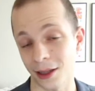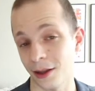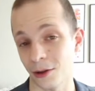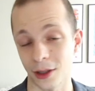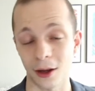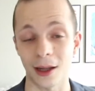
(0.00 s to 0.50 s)

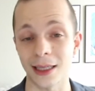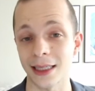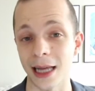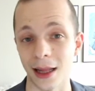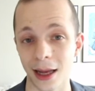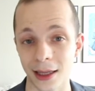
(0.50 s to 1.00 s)
there's not
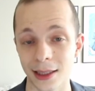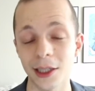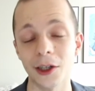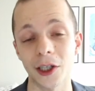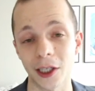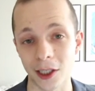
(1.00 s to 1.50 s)
a
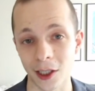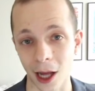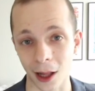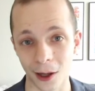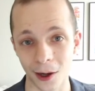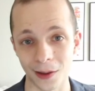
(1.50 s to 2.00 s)
serious
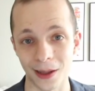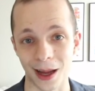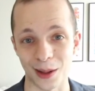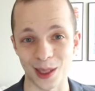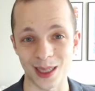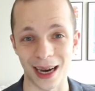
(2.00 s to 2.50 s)
seller on the
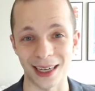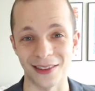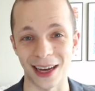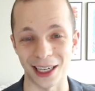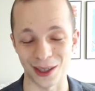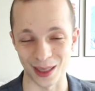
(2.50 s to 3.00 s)
other side of
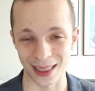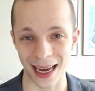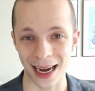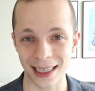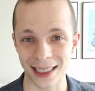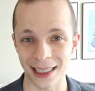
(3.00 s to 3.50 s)
that
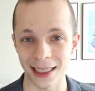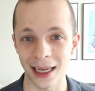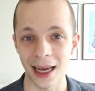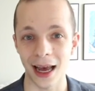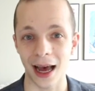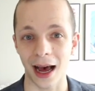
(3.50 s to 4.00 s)
transaction,
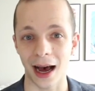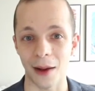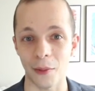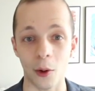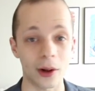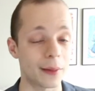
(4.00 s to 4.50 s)

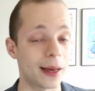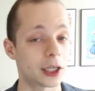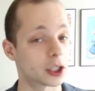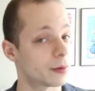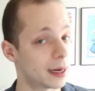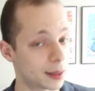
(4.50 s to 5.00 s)
or they may
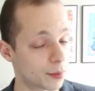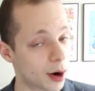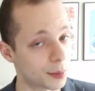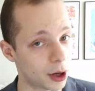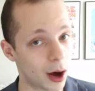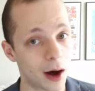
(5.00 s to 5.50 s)
just write the
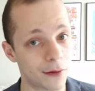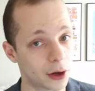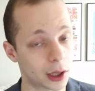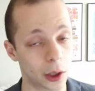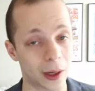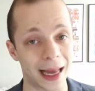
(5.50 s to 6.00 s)
property off,
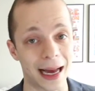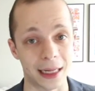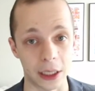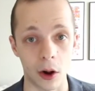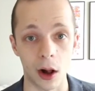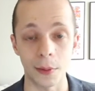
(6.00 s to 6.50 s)
not look at it
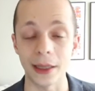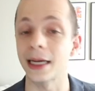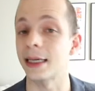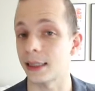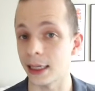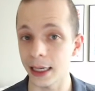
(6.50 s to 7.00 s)
at all
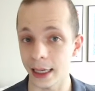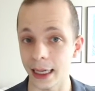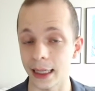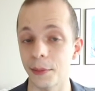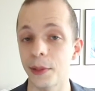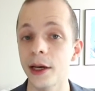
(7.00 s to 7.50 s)
because
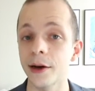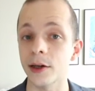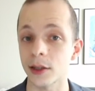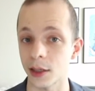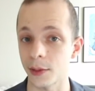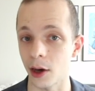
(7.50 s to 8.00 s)
it
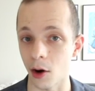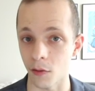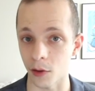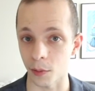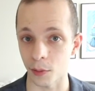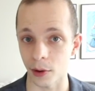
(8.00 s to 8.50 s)
appears to be
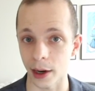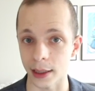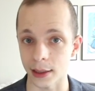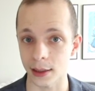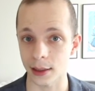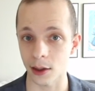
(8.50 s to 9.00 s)

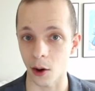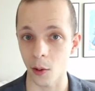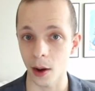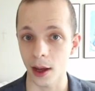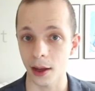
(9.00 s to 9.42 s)
overpriced. So